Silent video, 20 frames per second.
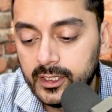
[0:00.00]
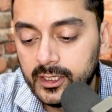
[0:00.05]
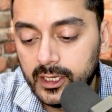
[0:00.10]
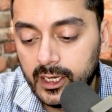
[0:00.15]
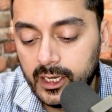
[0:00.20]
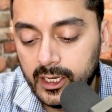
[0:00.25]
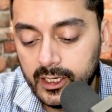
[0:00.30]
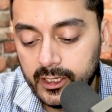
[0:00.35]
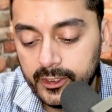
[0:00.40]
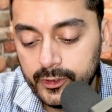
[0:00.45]

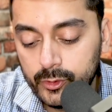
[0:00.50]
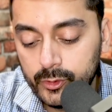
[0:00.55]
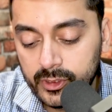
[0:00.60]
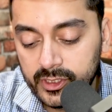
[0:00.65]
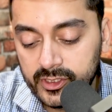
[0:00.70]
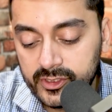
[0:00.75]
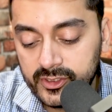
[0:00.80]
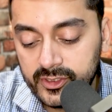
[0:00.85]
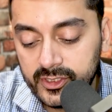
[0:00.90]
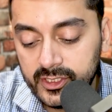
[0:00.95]
You
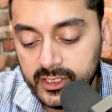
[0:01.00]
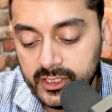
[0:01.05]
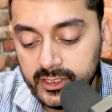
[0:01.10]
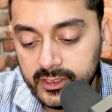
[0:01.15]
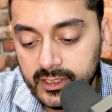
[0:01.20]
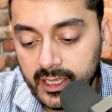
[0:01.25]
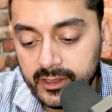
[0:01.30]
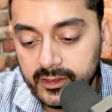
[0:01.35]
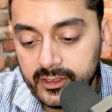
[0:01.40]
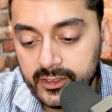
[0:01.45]
can see
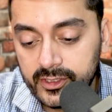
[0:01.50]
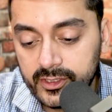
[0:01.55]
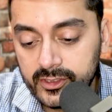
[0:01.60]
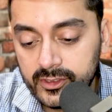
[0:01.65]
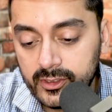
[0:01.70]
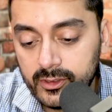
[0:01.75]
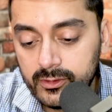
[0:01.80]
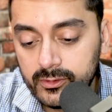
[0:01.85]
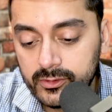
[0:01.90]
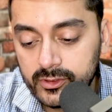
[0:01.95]
that there's
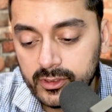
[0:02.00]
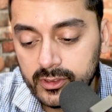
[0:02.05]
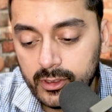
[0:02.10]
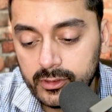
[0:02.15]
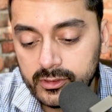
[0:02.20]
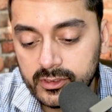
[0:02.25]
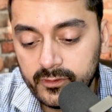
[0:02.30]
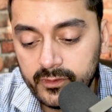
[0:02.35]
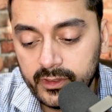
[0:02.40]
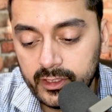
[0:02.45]
no
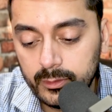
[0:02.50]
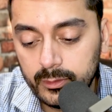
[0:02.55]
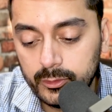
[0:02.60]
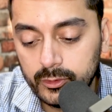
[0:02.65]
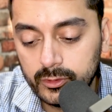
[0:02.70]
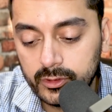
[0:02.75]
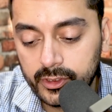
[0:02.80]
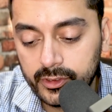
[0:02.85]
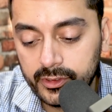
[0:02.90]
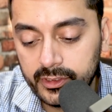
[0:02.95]
slots
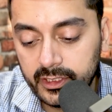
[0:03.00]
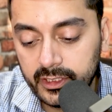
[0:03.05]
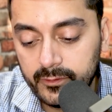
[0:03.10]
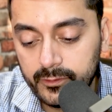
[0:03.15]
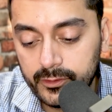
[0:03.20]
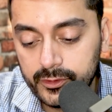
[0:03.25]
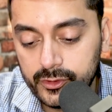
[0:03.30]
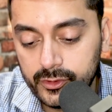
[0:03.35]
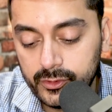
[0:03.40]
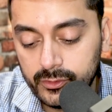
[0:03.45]
available currently
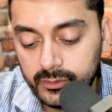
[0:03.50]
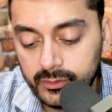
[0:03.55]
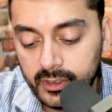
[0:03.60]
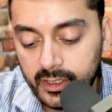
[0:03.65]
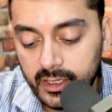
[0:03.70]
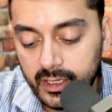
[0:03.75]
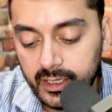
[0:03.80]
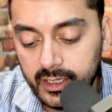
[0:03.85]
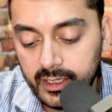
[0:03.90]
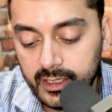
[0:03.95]
for June
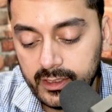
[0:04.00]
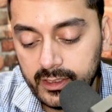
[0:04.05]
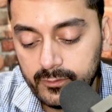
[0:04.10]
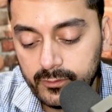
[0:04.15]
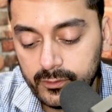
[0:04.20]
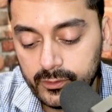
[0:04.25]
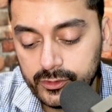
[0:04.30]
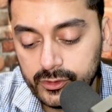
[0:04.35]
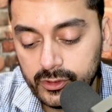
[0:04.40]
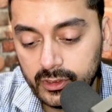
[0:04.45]
and
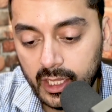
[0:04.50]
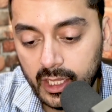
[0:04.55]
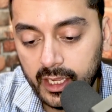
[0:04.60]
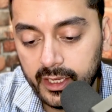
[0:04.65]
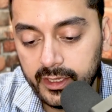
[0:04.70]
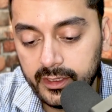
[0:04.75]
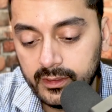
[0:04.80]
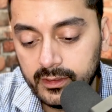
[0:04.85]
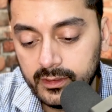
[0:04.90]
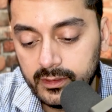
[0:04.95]
for
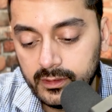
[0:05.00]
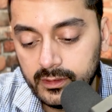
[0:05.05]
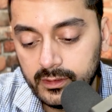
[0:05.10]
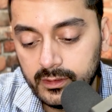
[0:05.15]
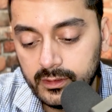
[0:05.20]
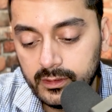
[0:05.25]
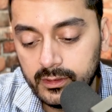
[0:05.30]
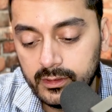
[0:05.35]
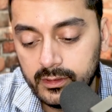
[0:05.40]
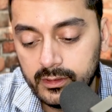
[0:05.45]
July.
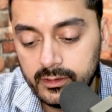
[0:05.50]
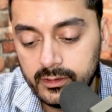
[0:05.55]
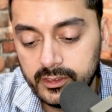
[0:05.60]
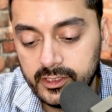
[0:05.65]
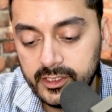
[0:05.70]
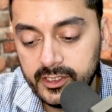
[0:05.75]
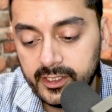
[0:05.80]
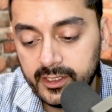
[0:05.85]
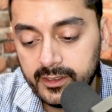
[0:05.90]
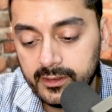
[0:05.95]

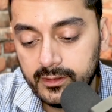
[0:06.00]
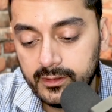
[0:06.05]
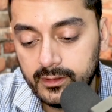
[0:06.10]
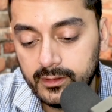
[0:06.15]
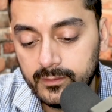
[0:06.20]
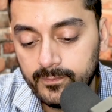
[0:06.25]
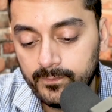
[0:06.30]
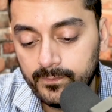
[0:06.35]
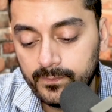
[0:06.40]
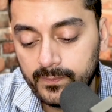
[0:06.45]
Theek?
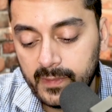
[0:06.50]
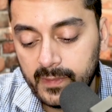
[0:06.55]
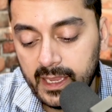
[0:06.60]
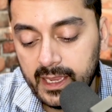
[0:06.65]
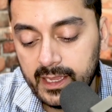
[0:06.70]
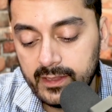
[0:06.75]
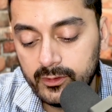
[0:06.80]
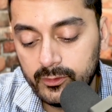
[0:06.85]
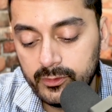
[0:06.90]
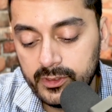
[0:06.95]

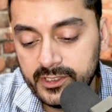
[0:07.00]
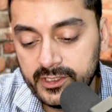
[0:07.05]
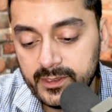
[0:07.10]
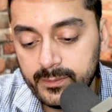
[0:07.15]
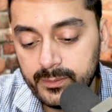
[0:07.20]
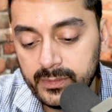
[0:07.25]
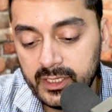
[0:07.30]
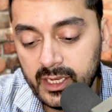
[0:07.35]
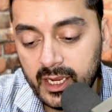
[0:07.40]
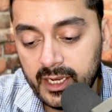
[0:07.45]
And the
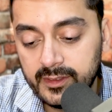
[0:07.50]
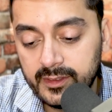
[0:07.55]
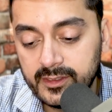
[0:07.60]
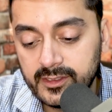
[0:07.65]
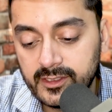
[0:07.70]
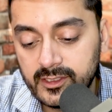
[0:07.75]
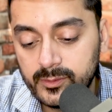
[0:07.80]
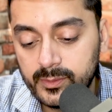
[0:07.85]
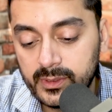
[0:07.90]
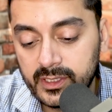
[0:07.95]
reason behind
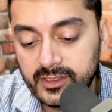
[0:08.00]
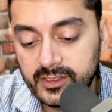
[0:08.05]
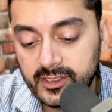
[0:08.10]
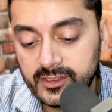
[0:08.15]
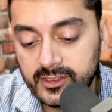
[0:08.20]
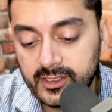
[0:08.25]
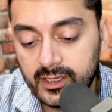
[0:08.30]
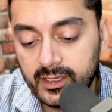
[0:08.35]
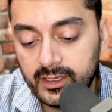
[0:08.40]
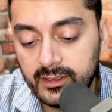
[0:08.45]
this is because
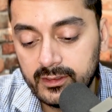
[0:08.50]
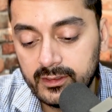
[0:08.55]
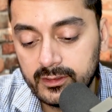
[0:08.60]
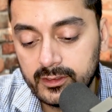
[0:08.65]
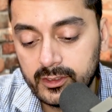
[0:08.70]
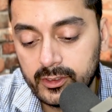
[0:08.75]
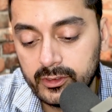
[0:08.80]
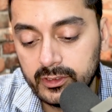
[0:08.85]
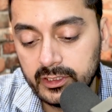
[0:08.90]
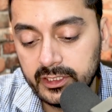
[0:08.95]
it's
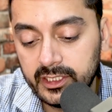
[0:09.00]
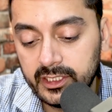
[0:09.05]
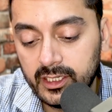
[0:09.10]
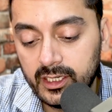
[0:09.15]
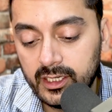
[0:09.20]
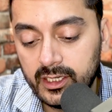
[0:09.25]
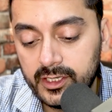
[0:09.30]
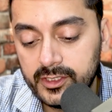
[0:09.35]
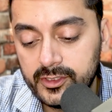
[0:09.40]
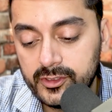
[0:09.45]
currently a
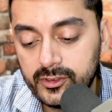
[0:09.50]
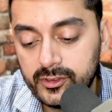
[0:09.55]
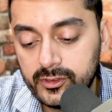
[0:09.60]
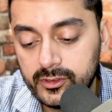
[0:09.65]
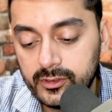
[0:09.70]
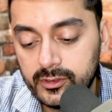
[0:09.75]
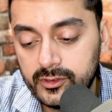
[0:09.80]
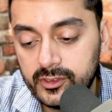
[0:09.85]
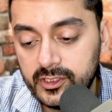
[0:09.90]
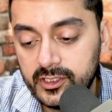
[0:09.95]

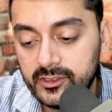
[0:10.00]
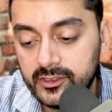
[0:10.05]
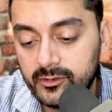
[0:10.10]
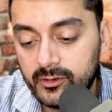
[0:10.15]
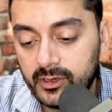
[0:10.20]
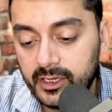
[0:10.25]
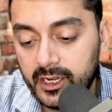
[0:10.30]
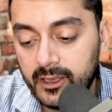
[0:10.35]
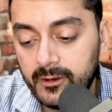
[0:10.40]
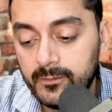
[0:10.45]
Hajj season
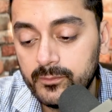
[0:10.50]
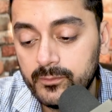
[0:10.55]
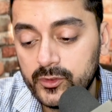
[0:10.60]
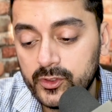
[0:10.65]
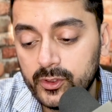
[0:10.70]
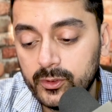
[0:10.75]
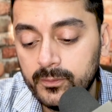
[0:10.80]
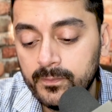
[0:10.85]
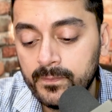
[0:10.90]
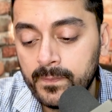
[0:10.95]
right now.
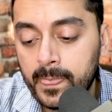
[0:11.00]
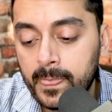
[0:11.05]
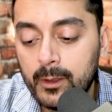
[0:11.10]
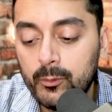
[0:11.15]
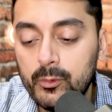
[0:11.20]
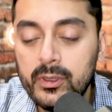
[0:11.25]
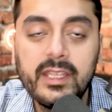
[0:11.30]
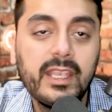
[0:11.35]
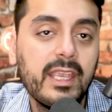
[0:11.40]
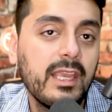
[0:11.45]
So
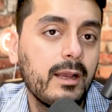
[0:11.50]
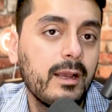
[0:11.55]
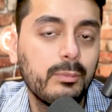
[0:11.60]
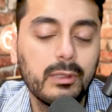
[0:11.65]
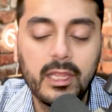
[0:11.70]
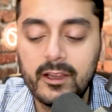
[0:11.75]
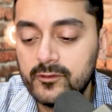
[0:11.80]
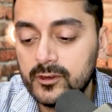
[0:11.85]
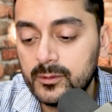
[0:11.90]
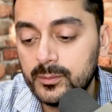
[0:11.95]
we can't
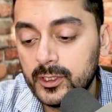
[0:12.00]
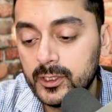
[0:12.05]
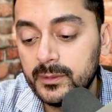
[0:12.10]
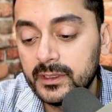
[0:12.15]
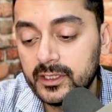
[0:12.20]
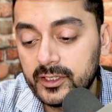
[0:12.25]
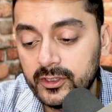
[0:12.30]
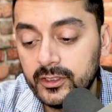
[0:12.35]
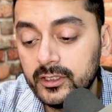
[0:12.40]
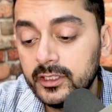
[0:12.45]
apply for a
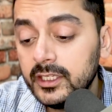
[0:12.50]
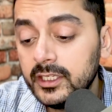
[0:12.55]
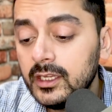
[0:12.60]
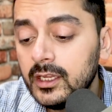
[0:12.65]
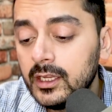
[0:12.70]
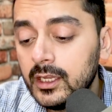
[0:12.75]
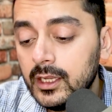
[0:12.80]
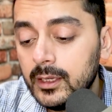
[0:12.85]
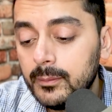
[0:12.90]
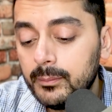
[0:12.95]
permit currently.
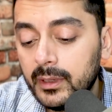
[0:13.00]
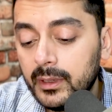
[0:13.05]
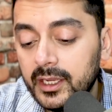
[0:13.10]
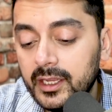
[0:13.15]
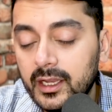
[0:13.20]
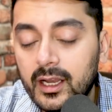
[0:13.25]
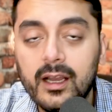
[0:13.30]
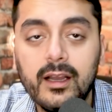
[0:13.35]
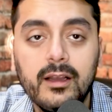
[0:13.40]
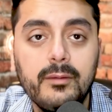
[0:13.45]

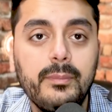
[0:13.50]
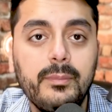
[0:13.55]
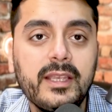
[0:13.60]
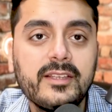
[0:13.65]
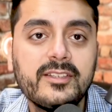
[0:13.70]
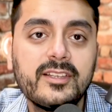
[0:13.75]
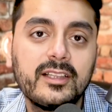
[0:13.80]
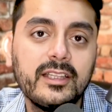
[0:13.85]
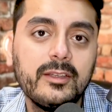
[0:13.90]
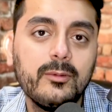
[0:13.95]
But
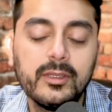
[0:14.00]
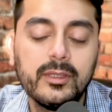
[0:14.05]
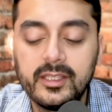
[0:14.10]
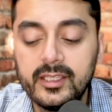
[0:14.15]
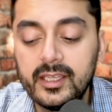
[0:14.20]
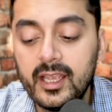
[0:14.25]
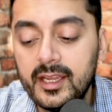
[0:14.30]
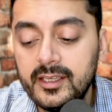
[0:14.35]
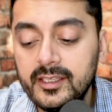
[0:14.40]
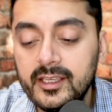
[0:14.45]
basically what
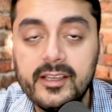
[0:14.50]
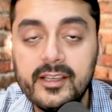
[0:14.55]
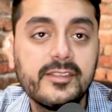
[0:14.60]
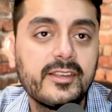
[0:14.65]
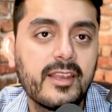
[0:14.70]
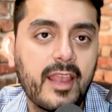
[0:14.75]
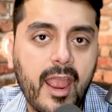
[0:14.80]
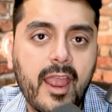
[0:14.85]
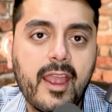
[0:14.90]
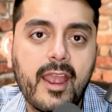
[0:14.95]
the idea is
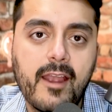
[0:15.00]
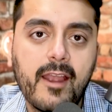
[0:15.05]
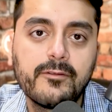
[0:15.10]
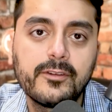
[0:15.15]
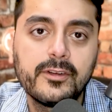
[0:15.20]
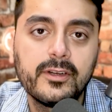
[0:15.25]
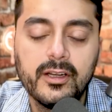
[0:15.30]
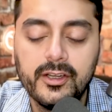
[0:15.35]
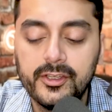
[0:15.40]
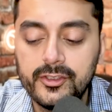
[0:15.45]
that
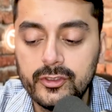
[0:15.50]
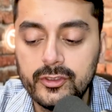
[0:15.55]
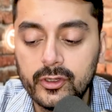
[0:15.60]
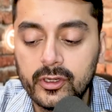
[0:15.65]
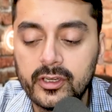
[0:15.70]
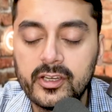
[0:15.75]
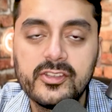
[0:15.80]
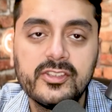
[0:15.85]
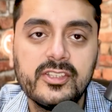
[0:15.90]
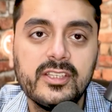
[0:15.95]
after Hajj, you're
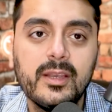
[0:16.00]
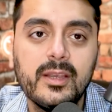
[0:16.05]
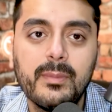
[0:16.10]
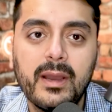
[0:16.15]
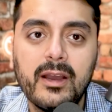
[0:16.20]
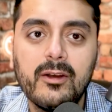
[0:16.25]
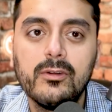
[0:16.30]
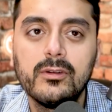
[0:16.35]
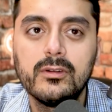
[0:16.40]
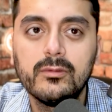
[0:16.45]
going to see
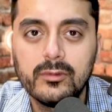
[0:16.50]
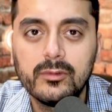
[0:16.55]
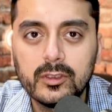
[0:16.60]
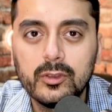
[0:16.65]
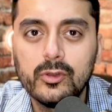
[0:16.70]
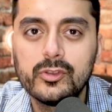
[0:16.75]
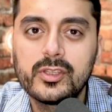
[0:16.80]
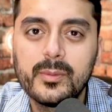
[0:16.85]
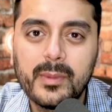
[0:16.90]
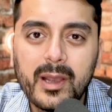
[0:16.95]

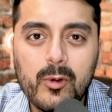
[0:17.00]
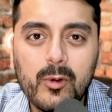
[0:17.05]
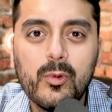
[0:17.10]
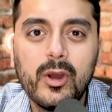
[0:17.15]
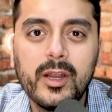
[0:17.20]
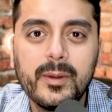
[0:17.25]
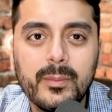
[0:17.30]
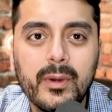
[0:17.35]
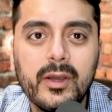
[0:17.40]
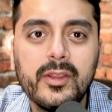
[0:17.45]
close to about
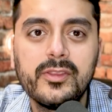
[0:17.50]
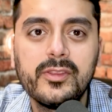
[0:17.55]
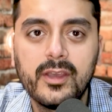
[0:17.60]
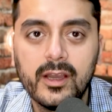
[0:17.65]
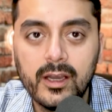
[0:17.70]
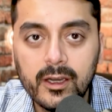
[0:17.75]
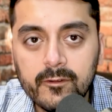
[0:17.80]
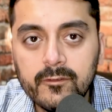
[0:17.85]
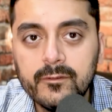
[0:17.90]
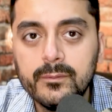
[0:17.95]
1 month
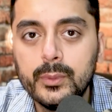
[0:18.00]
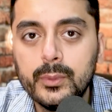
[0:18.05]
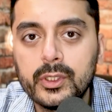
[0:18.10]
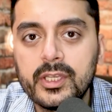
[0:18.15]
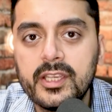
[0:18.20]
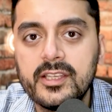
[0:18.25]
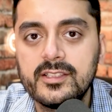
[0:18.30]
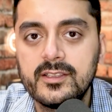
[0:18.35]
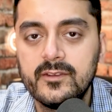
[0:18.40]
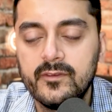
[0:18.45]
of
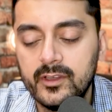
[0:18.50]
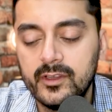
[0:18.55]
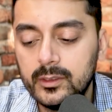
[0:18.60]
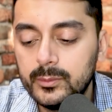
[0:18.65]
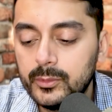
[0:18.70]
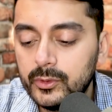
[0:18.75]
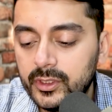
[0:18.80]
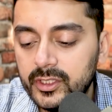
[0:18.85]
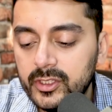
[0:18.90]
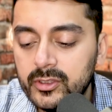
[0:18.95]
bookings
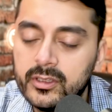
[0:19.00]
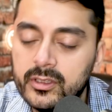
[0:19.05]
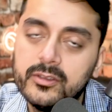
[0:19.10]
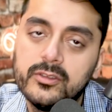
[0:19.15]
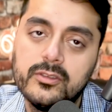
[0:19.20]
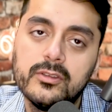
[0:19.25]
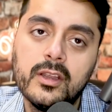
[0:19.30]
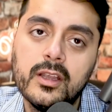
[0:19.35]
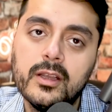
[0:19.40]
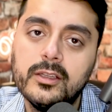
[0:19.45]
available. And you
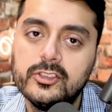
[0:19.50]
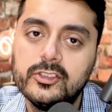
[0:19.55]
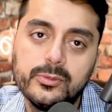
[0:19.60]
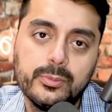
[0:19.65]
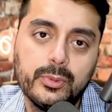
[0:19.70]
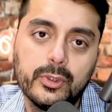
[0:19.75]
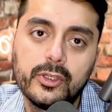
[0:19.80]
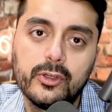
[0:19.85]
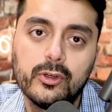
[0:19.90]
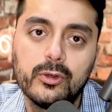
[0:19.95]
can just
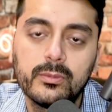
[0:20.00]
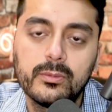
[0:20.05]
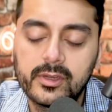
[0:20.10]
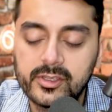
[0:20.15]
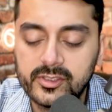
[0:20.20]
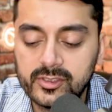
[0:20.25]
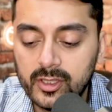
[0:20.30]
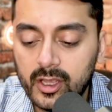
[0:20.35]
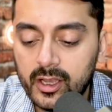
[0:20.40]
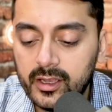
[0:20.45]
book your Umrah
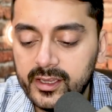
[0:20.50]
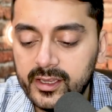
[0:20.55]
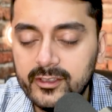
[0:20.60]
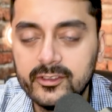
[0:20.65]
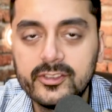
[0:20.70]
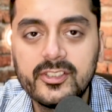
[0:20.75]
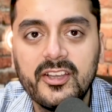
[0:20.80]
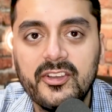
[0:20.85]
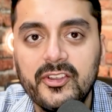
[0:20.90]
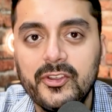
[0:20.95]
slot. It'll
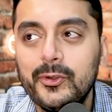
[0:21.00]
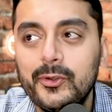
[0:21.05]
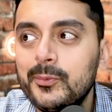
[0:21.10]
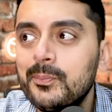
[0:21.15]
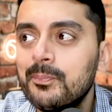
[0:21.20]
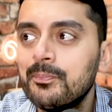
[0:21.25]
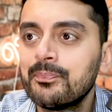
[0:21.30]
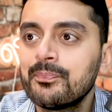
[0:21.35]
tell you